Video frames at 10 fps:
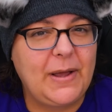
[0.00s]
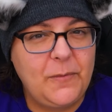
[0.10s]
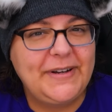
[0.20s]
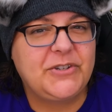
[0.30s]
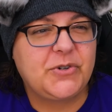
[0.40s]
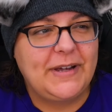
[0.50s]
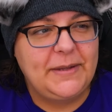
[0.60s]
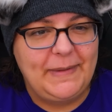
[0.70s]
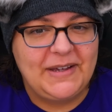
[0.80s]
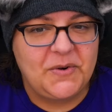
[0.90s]
I wanna try
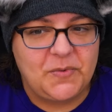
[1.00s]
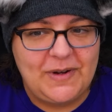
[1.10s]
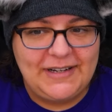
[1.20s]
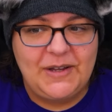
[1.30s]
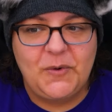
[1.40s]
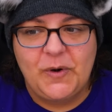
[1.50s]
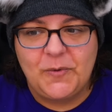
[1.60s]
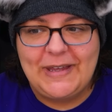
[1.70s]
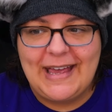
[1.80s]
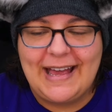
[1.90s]
and make a run where
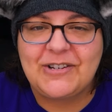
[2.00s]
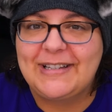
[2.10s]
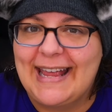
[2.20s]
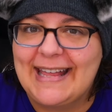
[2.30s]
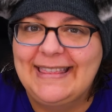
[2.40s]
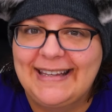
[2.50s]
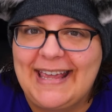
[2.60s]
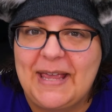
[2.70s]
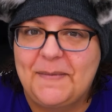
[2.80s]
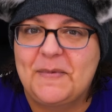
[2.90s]
we actually end the
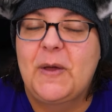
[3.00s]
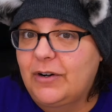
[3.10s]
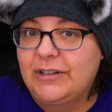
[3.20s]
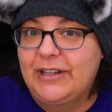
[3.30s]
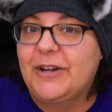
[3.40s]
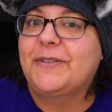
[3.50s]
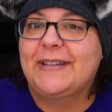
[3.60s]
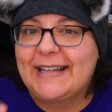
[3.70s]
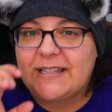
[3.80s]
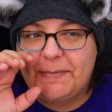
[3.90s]
game earlier
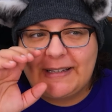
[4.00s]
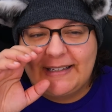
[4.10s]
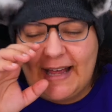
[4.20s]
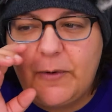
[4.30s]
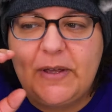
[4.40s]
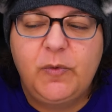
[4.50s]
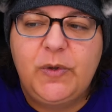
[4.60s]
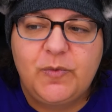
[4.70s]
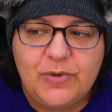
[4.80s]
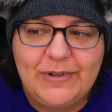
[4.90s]
than expected. How can
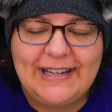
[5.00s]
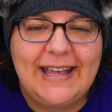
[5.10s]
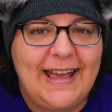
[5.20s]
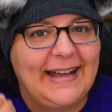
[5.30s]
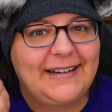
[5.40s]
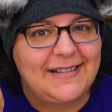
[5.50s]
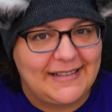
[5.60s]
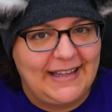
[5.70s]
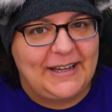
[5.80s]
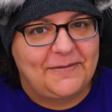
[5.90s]
we ruin Anna's
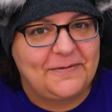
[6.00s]
life?